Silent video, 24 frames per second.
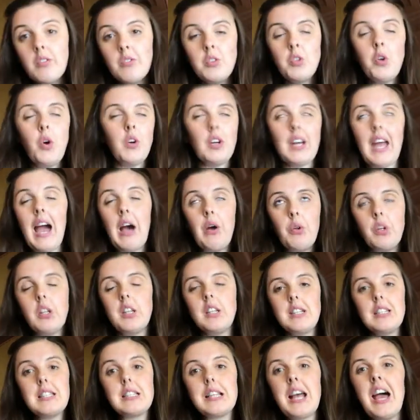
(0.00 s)
not
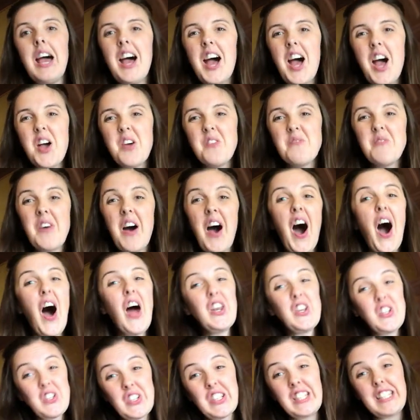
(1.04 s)
countless but
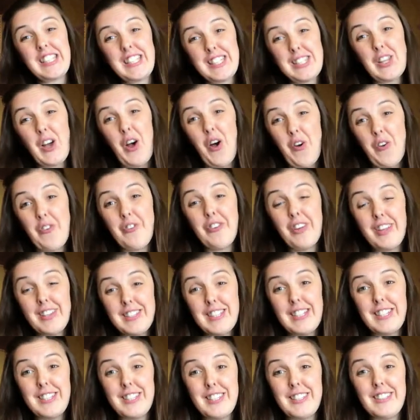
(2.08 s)
hundreds of
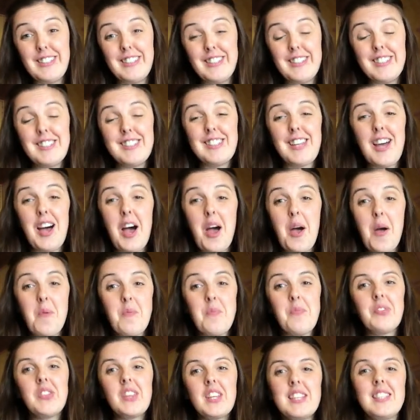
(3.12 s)
editions
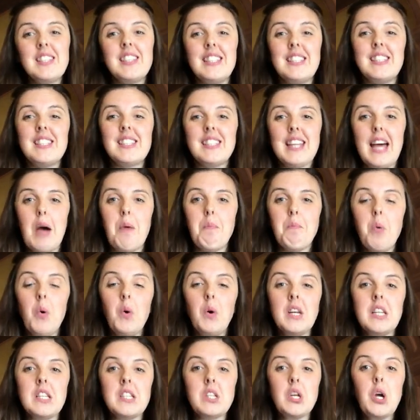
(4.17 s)
since that
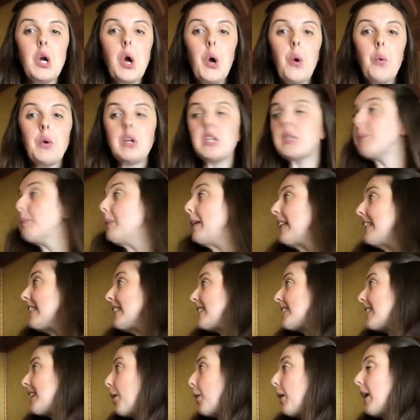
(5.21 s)
point, which
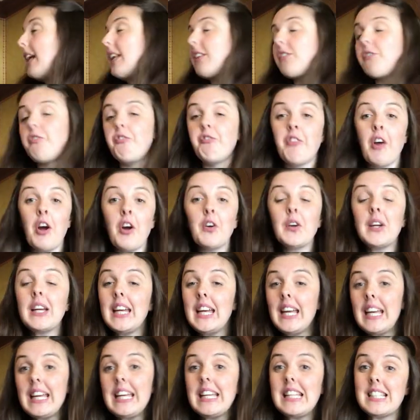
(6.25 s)
means that it's very
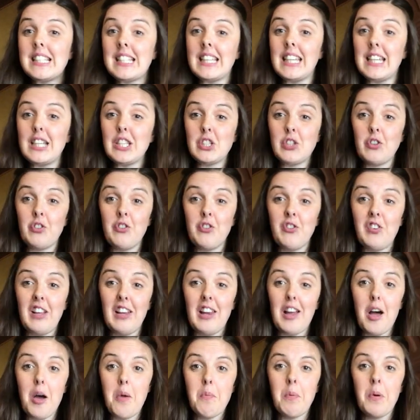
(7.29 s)
easy to fill
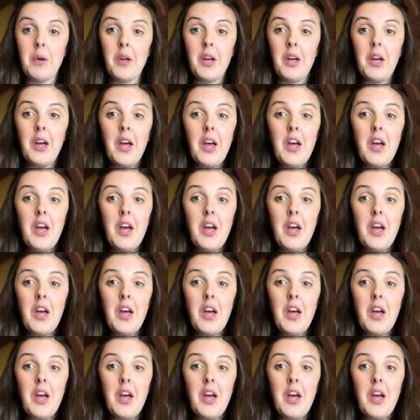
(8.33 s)
up